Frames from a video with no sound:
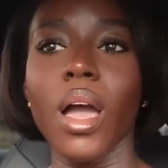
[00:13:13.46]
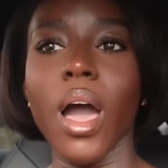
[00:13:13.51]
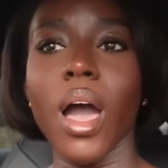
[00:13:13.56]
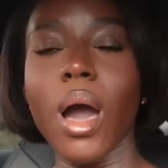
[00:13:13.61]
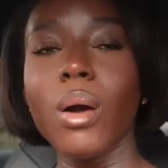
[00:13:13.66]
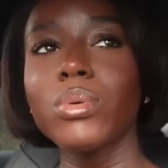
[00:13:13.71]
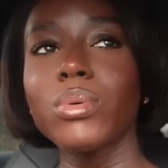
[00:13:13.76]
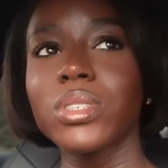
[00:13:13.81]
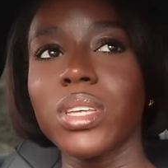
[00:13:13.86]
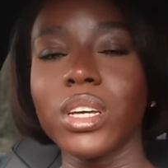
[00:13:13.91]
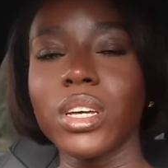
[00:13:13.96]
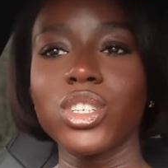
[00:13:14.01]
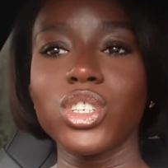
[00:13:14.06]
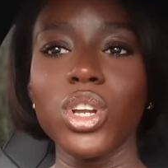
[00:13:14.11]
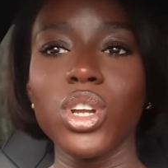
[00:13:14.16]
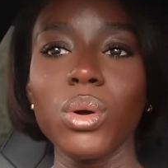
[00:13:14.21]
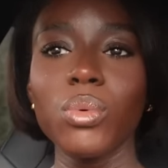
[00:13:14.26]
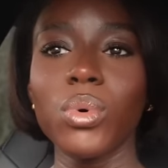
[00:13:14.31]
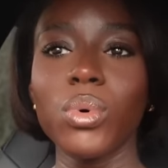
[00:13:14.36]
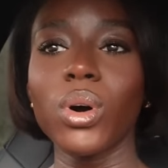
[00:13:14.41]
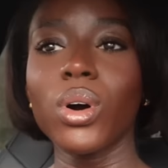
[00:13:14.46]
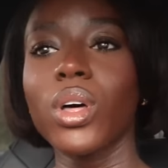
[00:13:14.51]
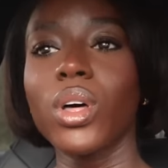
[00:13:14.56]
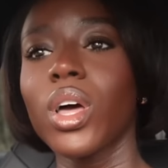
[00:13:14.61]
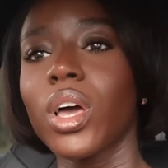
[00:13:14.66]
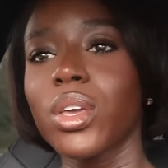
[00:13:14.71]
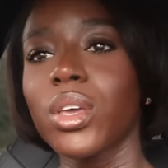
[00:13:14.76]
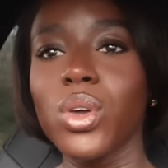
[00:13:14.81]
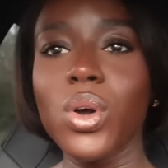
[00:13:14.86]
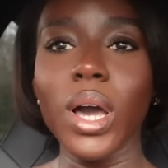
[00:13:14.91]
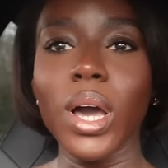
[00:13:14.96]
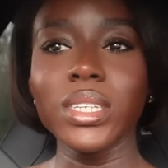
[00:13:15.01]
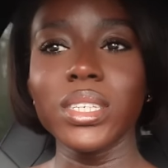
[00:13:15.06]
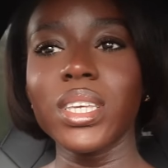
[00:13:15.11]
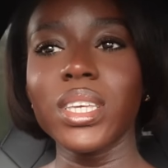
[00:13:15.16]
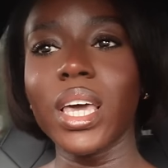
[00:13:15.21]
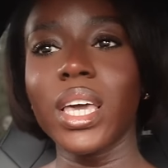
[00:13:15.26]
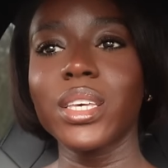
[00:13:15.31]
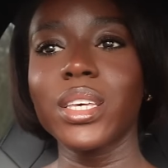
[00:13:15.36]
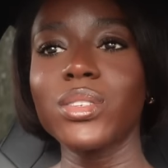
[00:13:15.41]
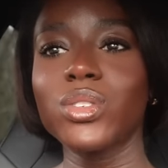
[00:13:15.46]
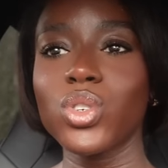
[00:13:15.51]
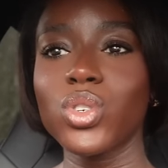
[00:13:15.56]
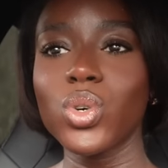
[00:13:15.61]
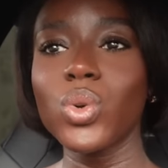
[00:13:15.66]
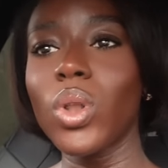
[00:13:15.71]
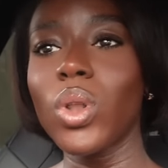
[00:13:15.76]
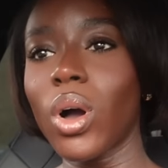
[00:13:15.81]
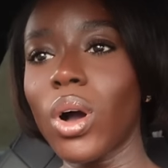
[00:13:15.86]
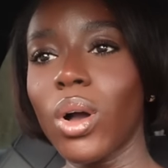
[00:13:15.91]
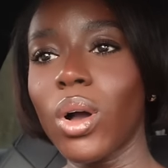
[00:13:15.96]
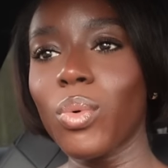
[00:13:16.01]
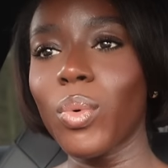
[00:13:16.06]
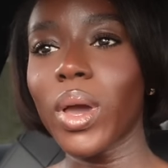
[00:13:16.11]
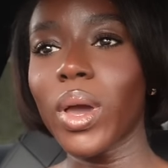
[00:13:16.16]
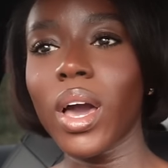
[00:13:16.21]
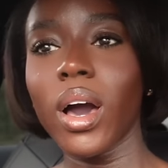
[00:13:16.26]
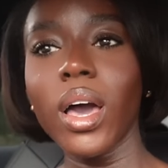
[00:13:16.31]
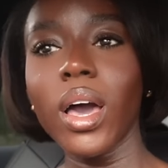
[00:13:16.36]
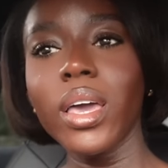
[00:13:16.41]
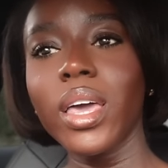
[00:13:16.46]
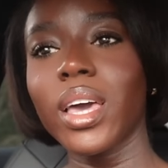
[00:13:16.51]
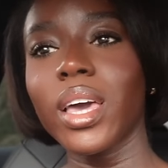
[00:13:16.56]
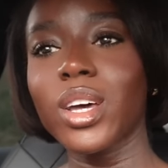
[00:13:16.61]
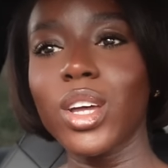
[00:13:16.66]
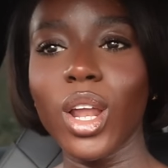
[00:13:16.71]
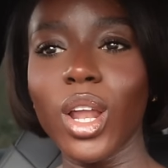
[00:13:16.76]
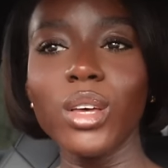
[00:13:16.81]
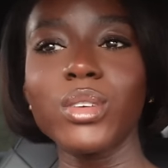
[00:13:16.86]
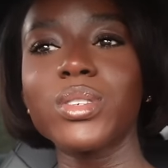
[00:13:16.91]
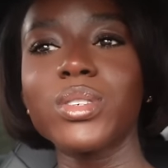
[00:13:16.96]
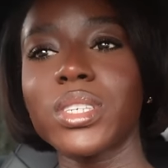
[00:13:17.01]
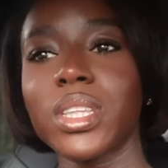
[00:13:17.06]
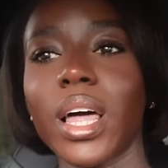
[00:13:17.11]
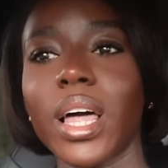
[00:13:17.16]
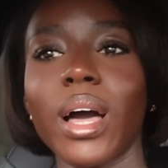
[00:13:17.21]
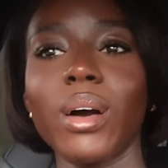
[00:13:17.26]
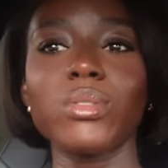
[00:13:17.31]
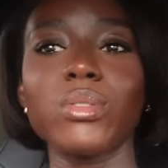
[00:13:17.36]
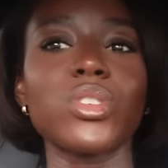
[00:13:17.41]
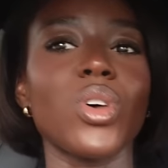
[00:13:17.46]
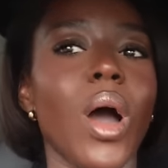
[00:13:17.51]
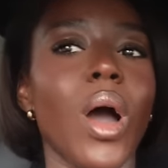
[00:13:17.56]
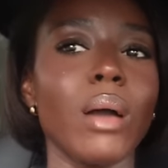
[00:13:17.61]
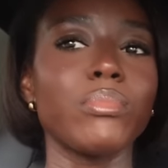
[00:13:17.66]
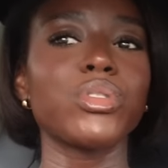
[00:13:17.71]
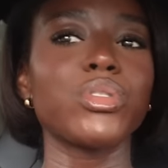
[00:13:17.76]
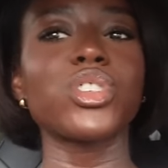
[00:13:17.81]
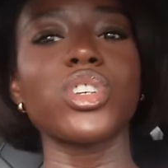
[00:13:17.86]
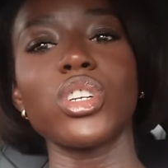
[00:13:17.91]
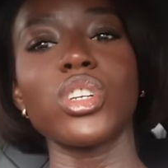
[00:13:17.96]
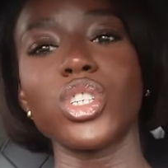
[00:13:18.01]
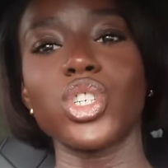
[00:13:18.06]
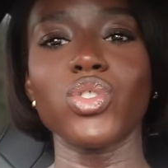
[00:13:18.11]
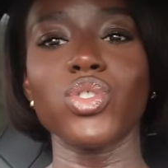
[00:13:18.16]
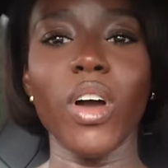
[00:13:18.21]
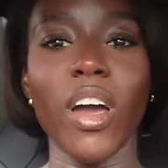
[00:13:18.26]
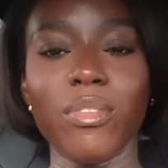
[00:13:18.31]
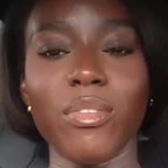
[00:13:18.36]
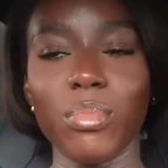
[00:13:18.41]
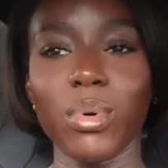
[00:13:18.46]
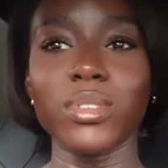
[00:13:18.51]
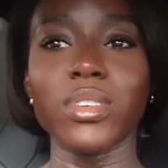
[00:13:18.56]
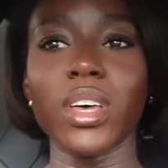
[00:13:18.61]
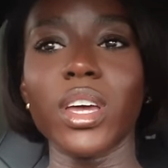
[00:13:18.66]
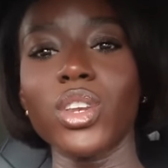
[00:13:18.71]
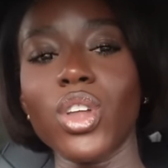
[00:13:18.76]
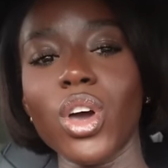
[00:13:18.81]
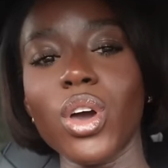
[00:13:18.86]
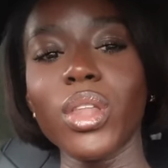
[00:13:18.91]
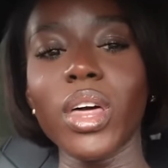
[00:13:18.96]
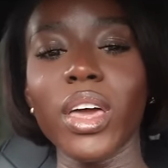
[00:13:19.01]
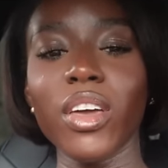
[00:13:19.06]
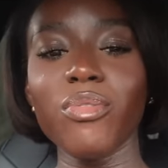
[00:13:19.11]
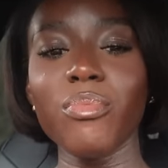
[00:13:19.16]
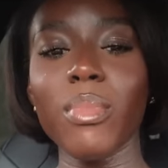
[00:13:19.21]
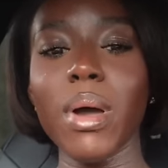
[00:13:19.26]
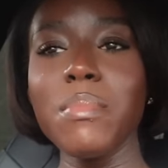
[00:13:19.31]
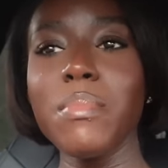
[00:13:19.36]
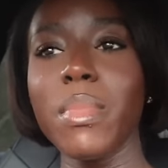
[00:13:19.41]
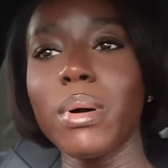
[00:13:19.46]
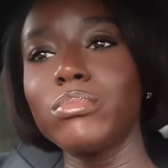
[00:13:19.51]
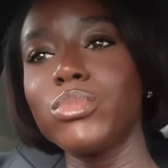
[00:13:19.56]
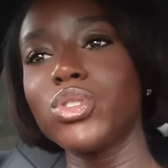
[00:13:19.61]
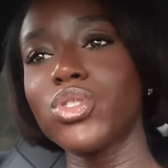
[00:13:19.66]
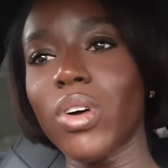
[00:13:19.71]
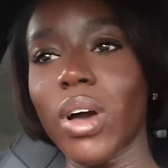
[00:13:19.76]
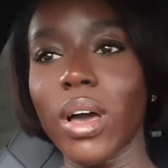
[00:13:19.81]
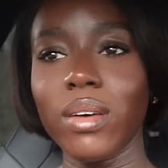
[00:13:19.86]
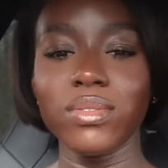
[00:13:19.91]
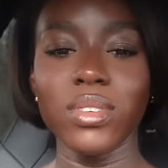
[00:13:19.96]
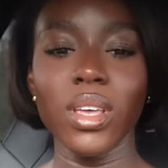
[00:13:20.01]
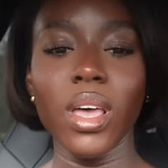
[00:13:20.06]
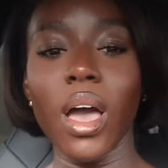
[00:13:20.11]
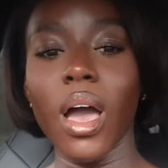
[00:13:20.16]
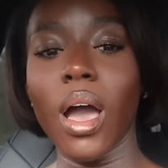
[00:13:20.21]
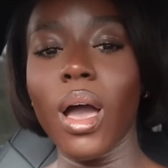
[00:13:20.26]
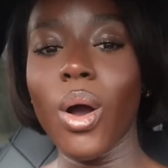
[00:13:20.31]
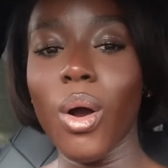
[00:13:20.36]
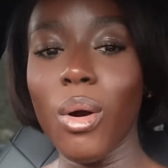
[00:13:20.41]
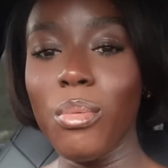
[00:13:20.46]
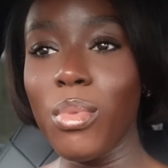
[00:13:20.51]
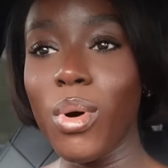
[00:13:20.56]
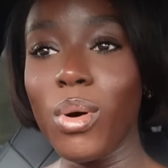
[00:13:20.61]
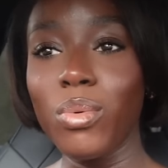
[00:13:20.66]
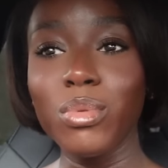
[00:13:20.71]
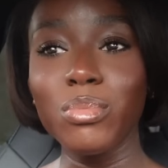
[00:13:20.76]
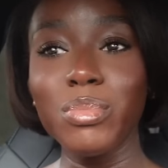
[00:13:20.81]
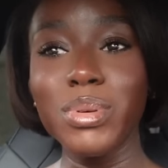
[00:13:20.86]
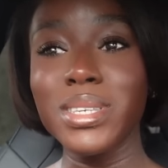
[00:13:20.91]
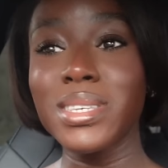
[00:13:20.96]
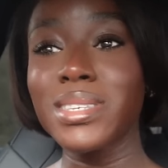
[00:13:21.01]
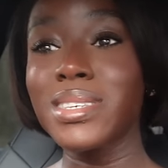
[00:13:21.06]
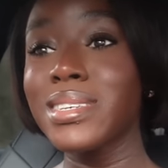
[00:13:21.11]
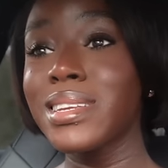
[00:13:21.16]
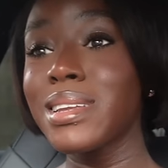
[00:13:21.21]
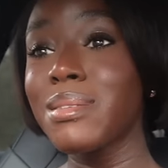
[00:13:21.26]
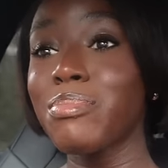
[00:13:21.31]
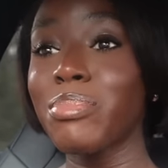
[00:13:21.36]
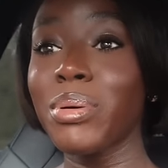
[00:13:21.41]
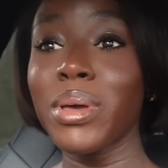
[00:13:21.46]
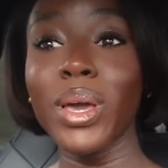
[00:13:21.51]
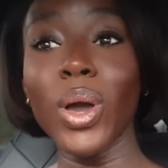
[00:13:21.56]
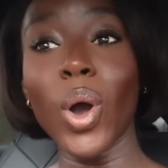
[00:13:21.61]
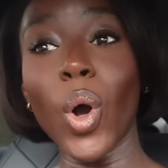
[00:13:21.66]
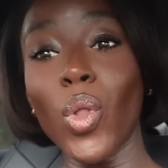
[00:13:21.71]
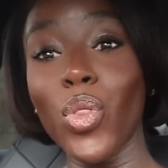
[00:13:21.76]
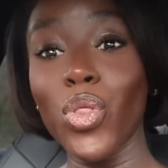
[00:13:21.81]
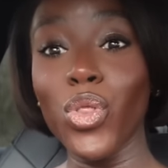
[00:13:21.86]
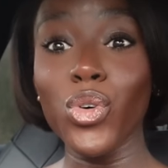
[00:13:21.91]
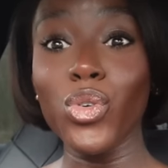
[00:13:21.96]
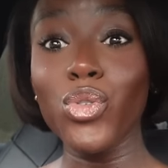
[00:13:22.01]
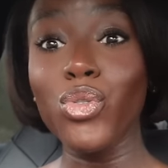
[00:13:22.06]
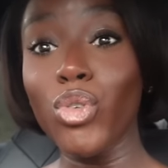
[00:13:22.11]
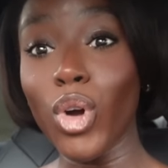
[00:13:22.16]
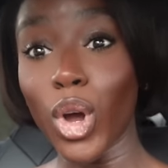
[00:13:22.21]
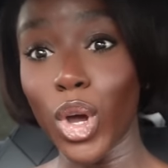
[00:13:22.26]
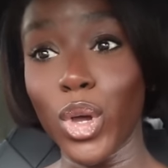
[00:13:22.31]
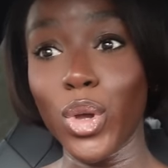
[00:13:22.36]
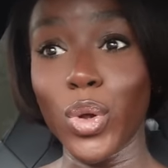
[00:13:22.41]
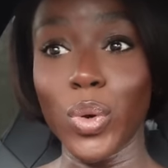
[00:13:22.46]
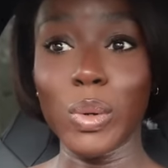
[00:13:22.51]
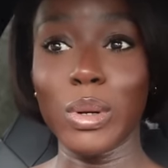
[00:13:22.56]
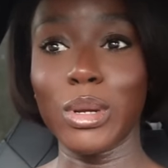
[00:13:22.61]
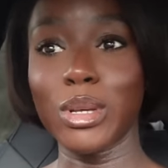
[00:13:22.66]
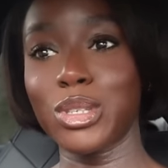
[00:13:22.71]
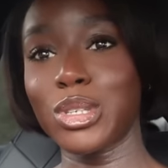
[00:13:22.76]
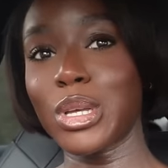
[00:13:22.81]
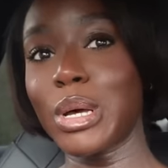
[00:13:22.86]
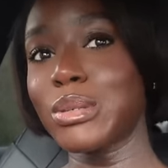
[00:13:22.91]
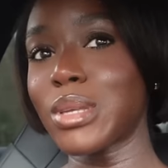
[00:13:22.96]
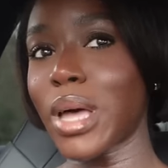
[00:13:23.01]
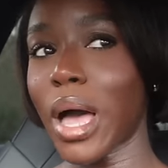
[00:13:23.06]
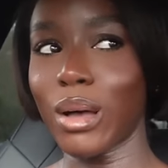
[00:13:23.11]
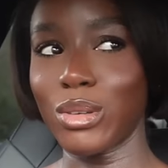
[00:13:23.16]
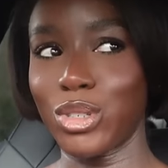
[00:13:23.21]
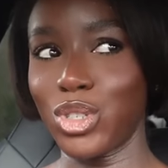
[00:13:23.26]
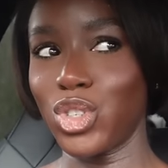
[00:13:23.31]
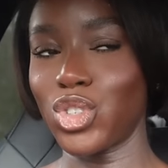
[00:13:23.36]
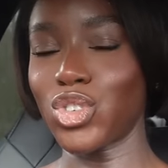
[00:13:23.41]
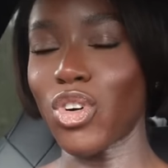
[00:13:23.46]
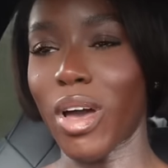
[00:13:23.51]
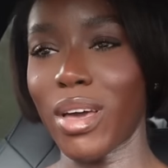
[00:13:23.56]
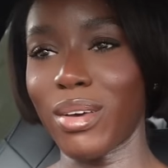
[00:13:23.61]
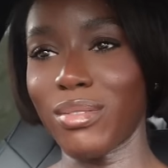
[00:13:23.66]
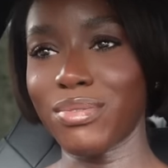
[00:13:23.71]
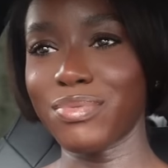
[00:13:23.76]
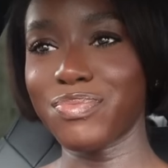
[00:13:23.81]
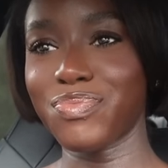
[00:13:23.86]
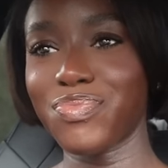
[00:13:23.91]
I was like, you know what, you guys are taking too long, we're cutting it close now, so I'm just gonna drive, because I know that if my mum drives, Omar will be sleeping on the road. So I was like, I'll just drive.